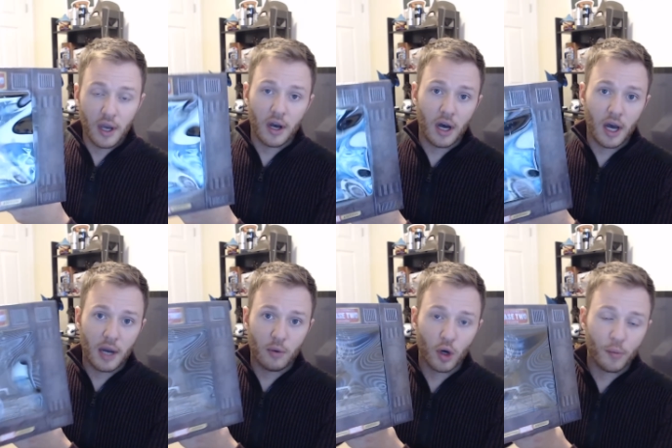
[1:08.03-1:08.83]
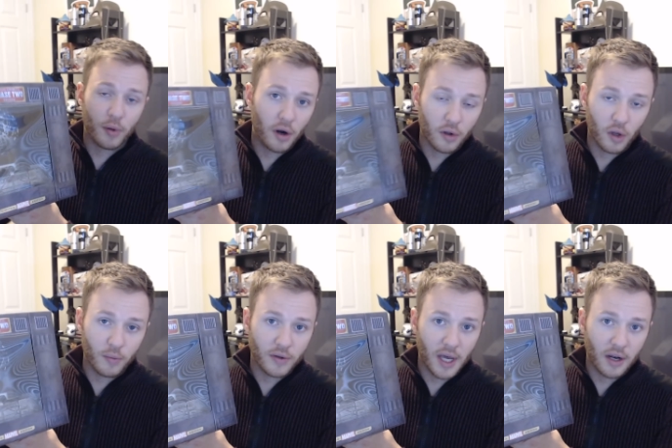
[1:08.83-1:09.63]
Uh, I wrote up an article
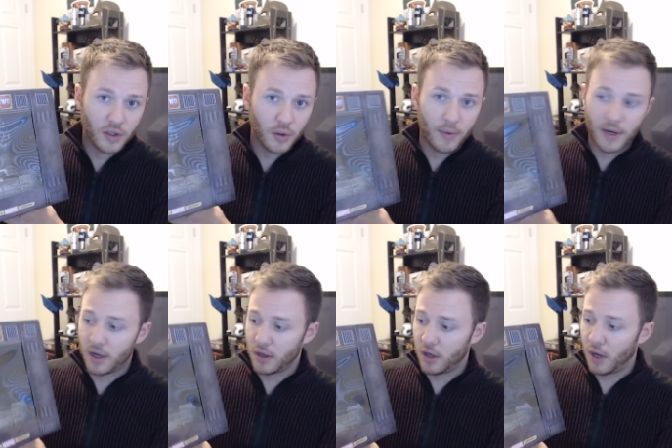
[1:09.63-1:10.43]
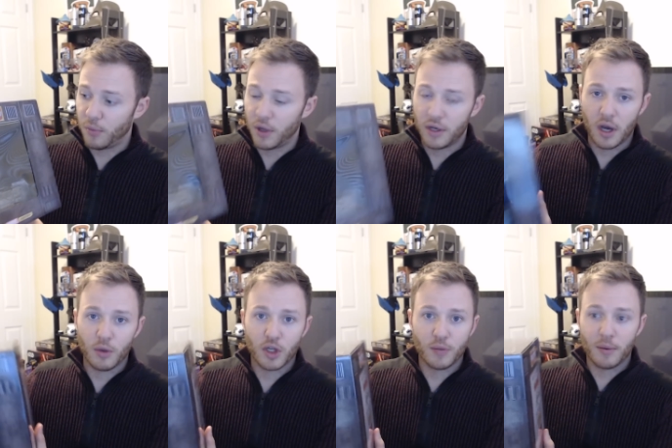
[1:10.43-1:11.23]
about that on ScreenRant.com, but uh,
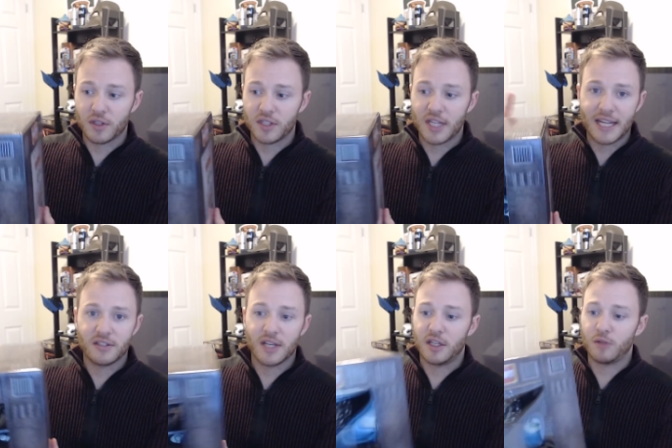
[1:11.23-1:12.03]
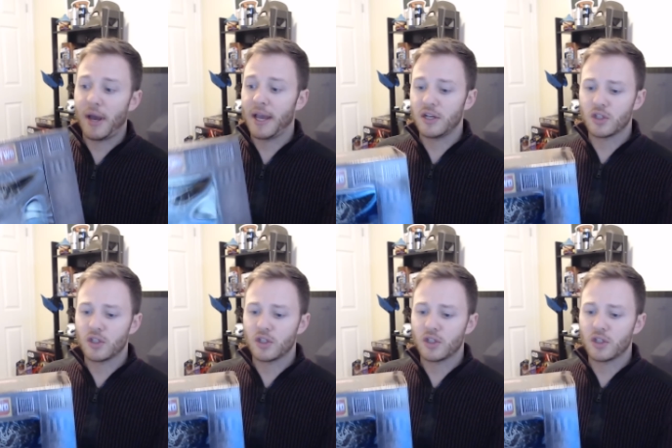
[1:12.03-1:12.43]
we should be able to see that inside this package.